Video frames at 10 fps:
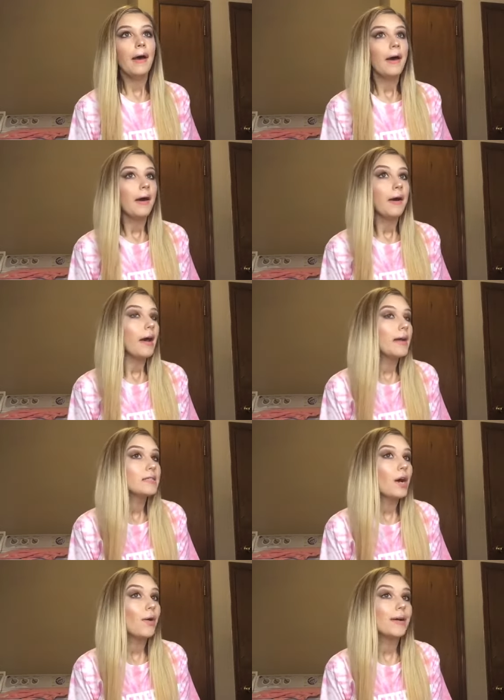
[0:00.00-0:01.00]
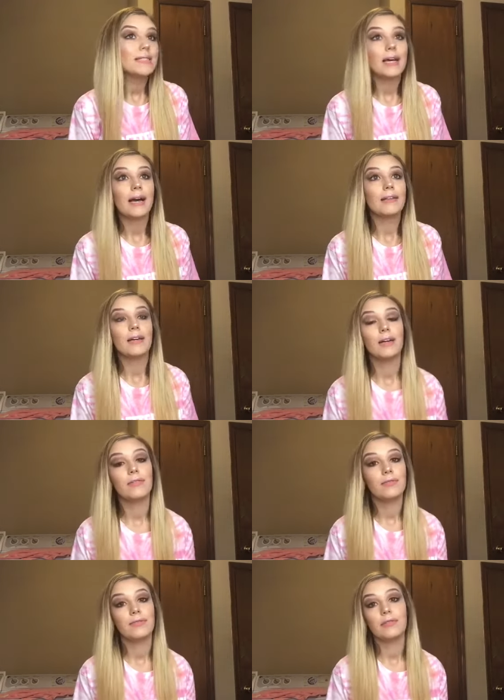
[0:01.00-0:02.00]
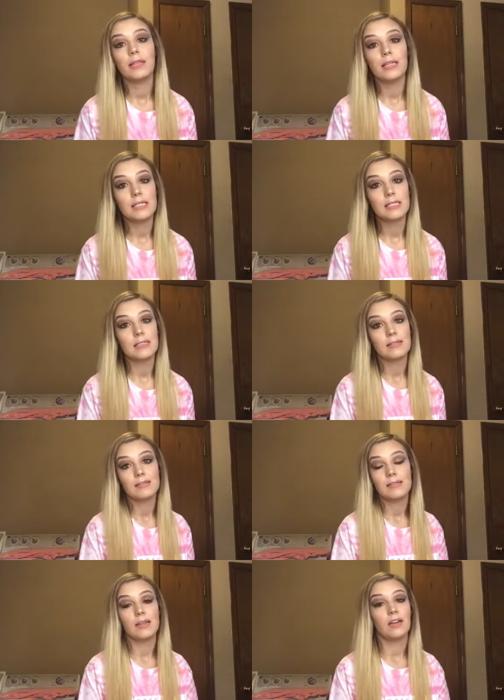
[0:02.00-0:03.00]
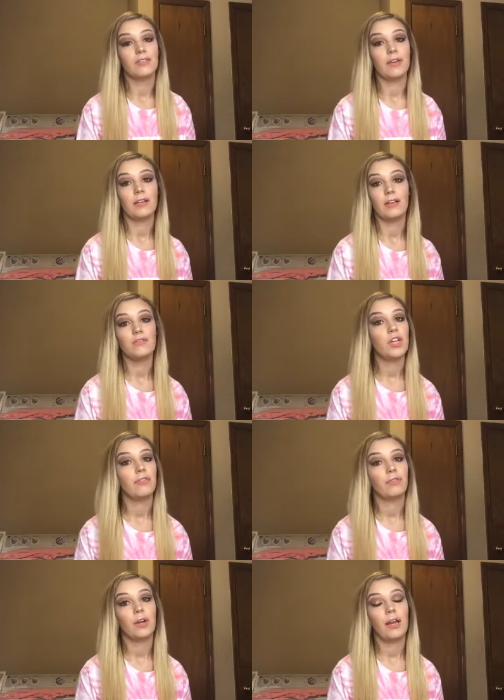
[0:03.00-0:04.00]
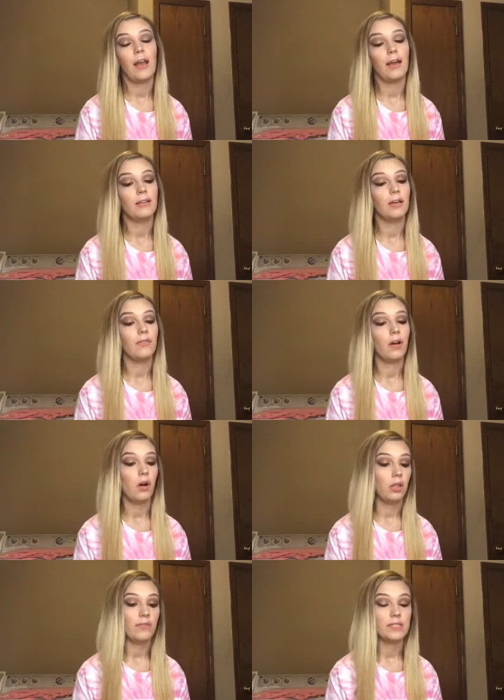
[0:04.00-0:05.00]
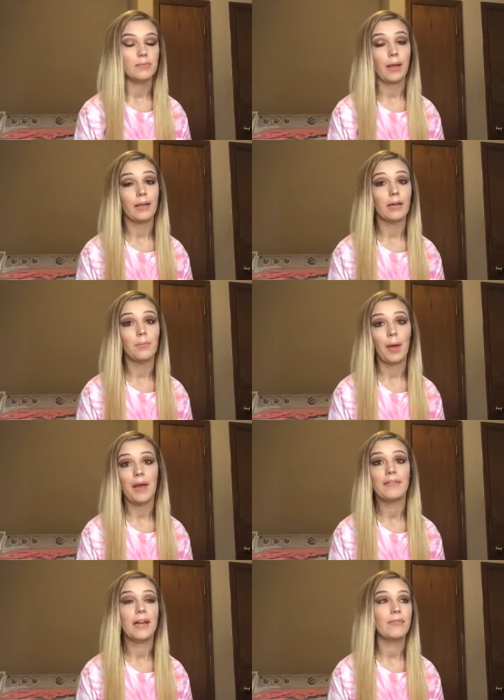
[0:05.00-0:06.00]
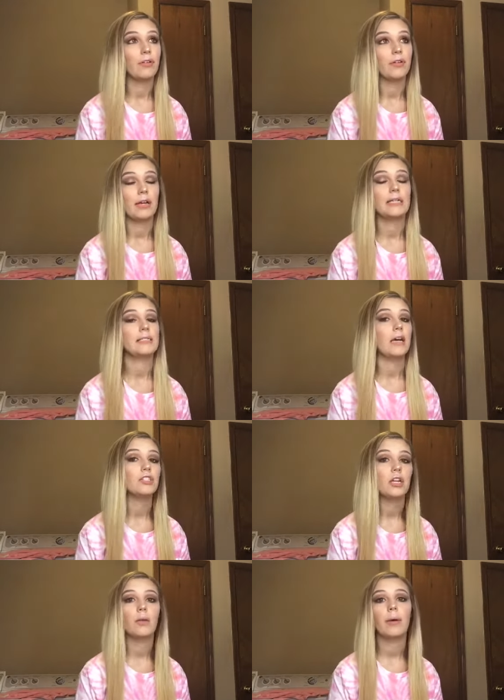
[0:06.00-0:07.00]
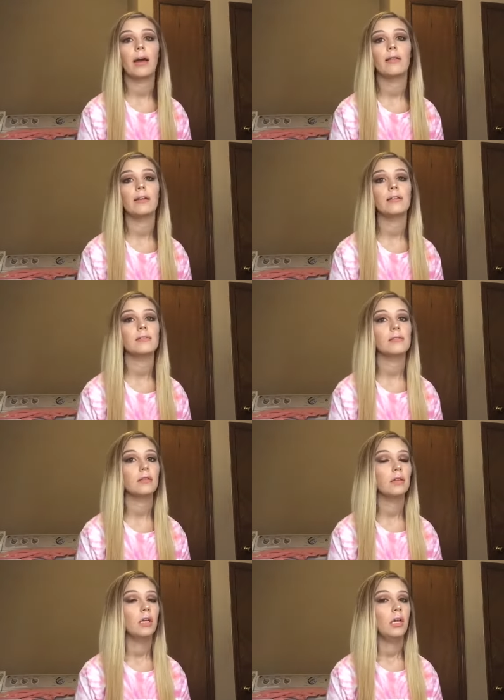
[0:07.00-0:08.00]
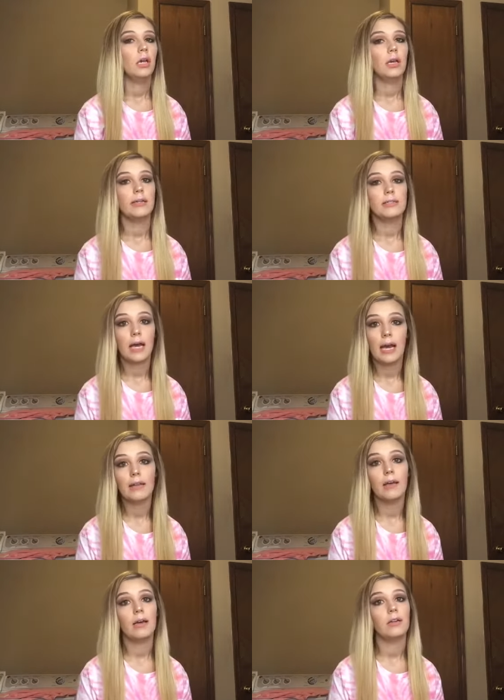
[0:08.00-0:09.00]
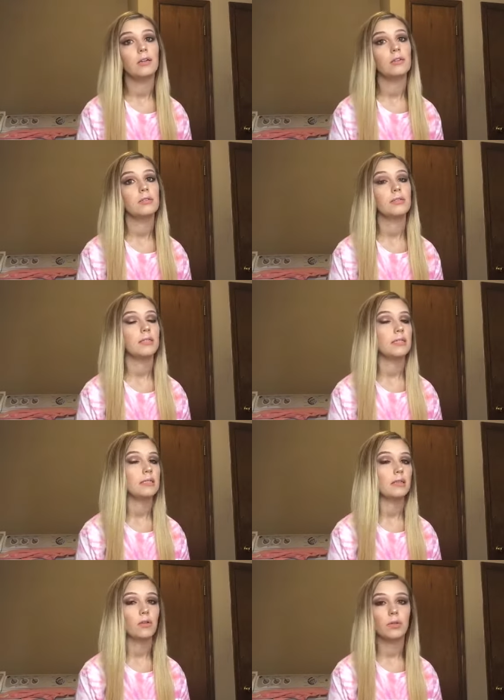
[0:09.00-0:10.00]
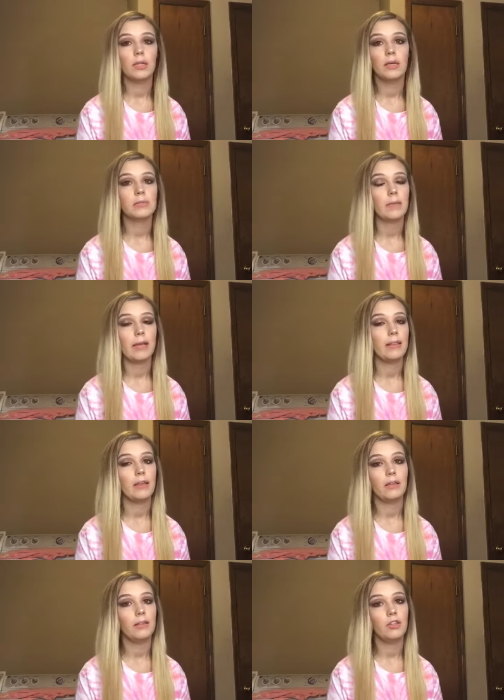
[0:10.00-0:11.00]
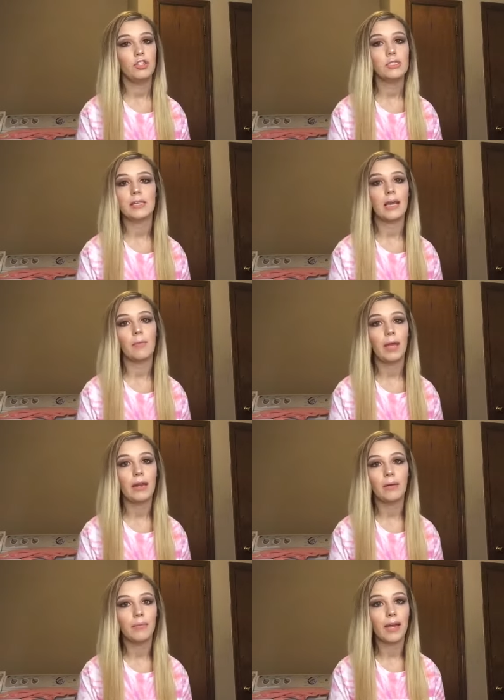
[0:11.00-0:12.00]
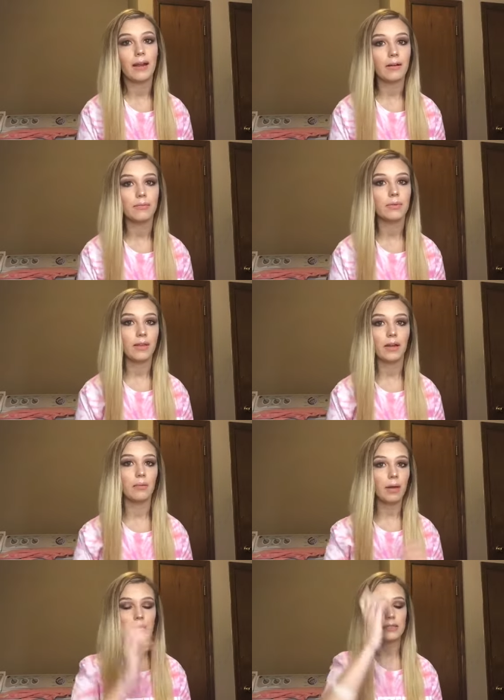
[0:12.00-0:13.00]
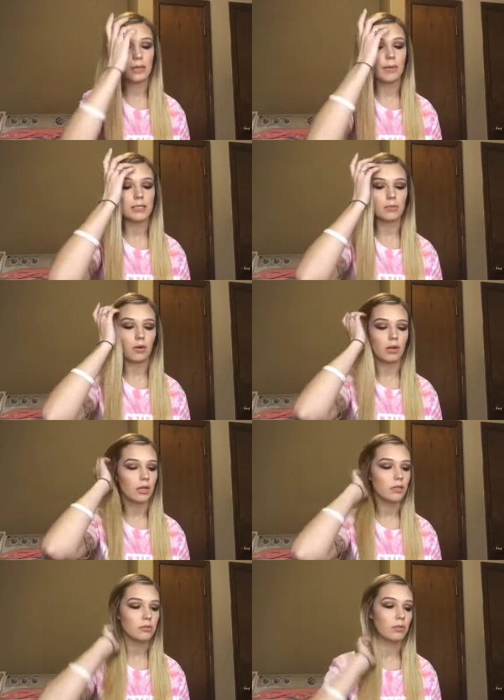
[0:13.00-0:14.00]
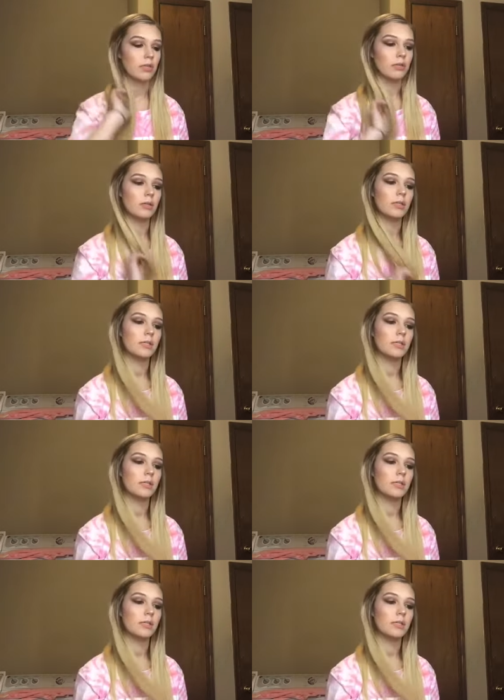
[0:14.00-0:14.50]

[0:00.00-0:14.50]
uh, as always, I love this stuff. I love Jeffree. I love all of his makeup. I haven't ever, his eyeshadow palettes, his highlighters, his liquid lips. I mean, you just can't beat them. They're, they're amazing, amazing products. Well,